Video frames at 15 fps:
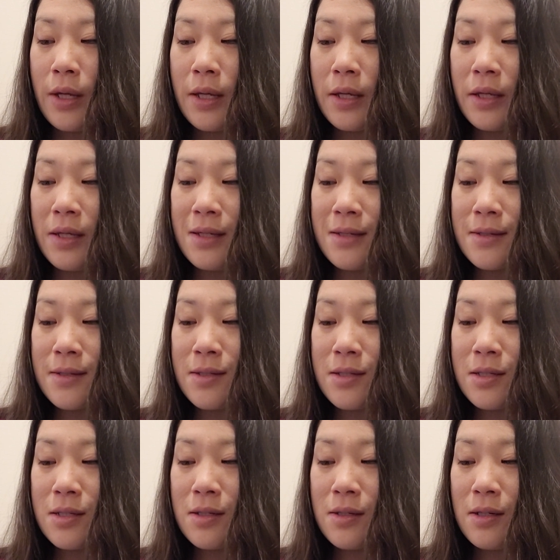
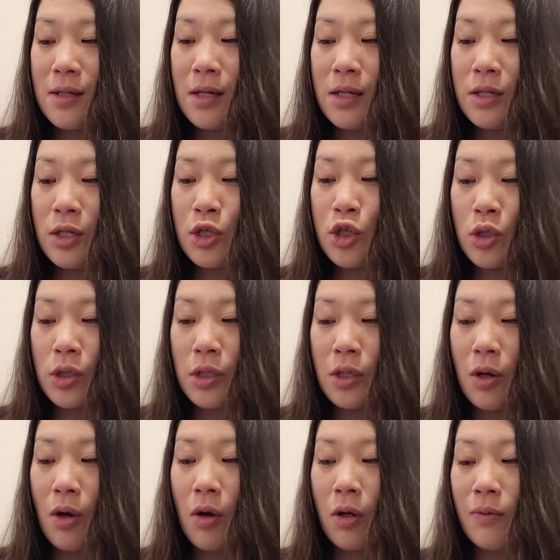is initially
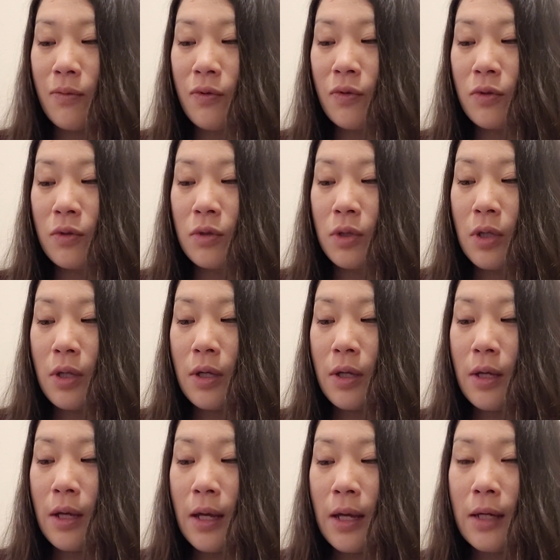harmful
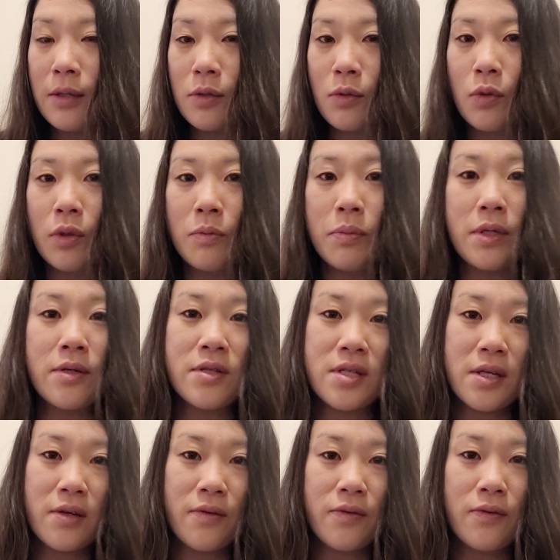and or
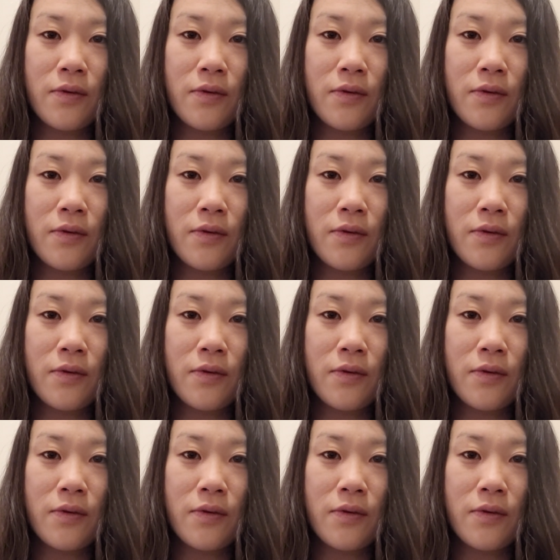abusive.